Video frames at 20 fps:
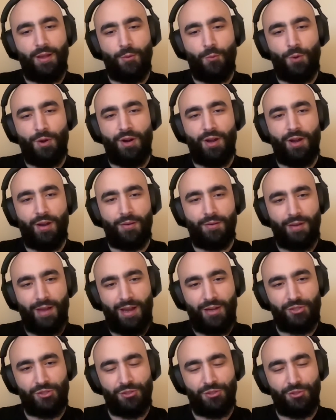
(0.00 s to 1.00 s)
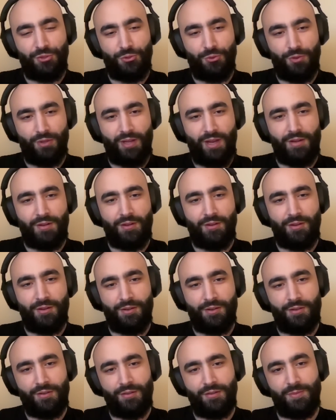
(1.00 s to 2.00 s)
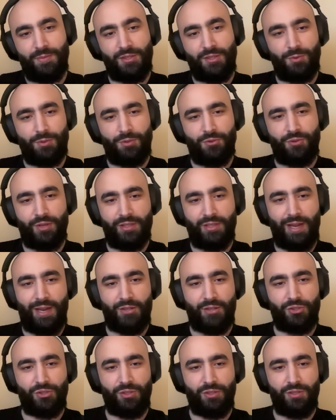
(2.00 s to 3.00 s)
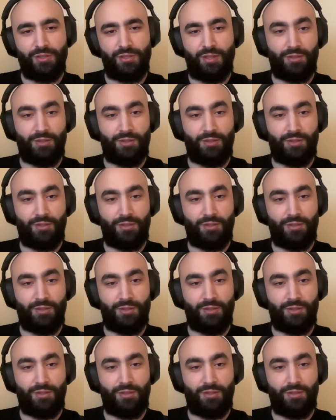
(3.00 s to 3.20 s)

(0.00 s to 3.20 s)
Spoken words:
we're not actually doing that here, especially with the transactions.